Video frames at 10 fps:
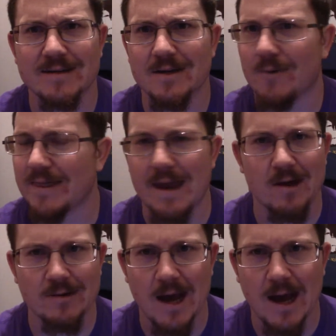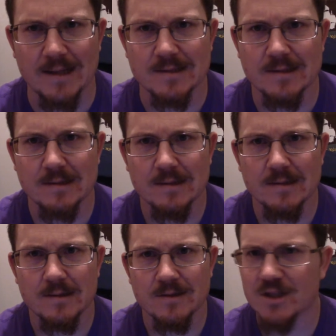It's like, what the hell not?
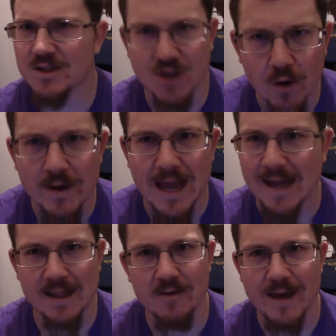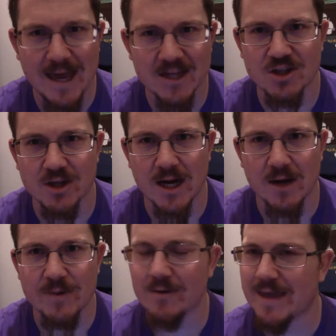Just do it, add a little
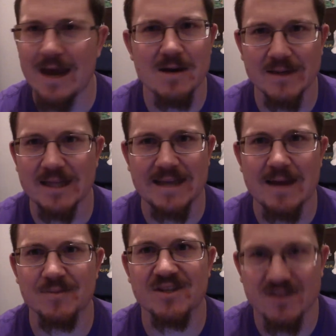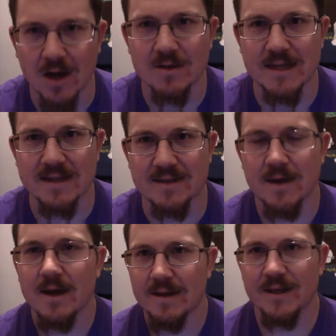extra. We don't care about the damn salt at
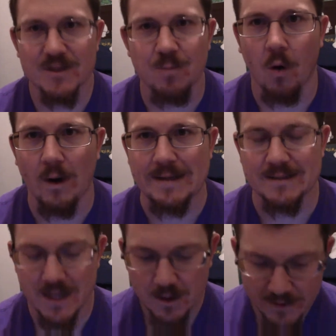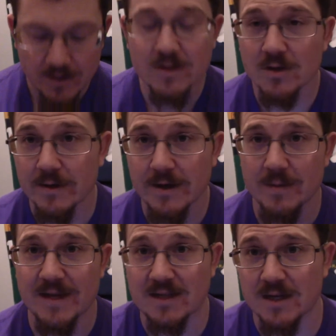this point. We know there's already
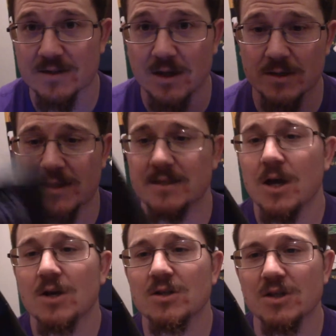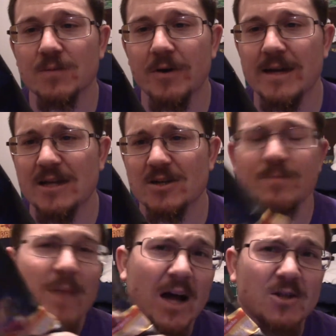gonna be a ton of salt in this, so just put an extra
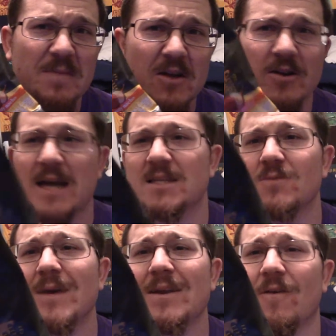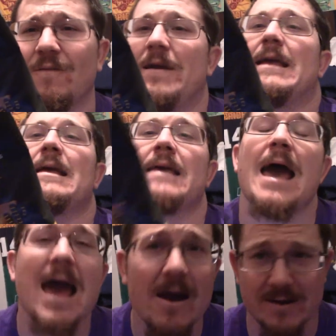100 milligrams because we don't freaking
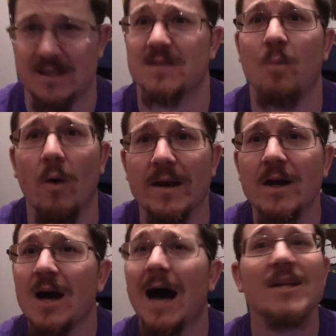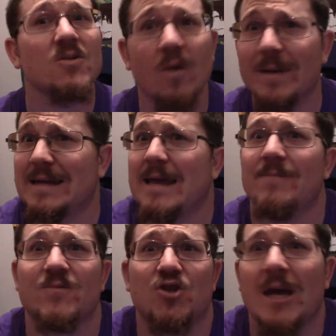care at this point. I just want my
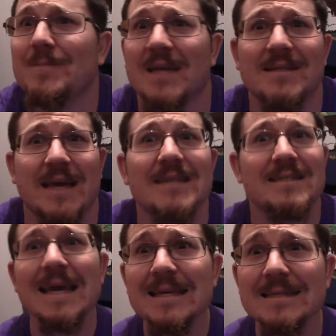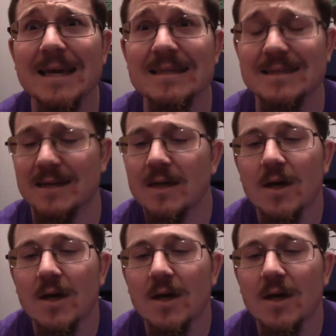damn chips that taste decent.